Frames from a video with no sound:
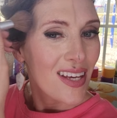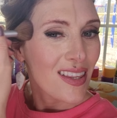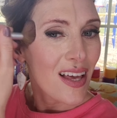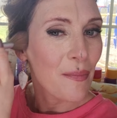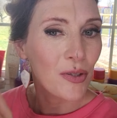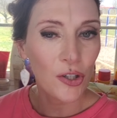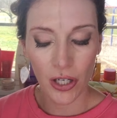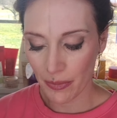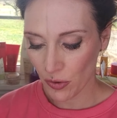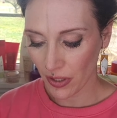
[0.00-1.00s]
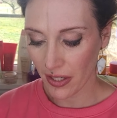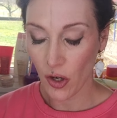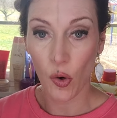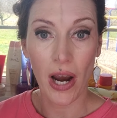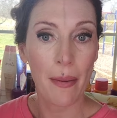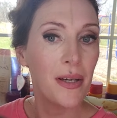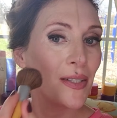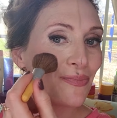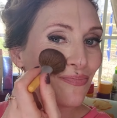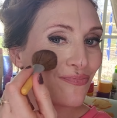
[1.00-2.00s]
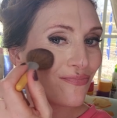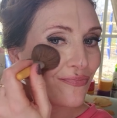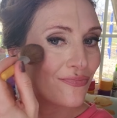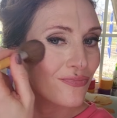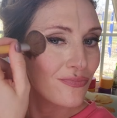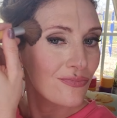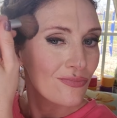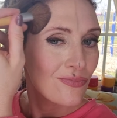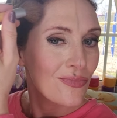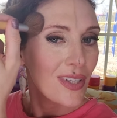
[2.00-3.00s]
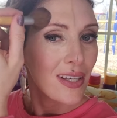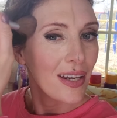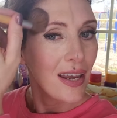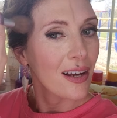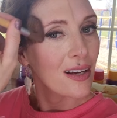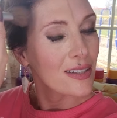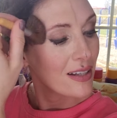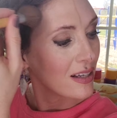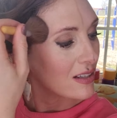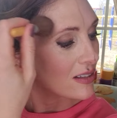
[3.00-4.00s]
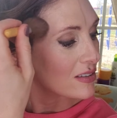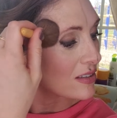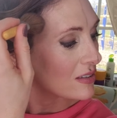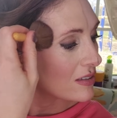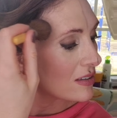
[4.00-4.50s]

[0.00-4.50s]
That BlurCream is really going to grab it and hang on to that color.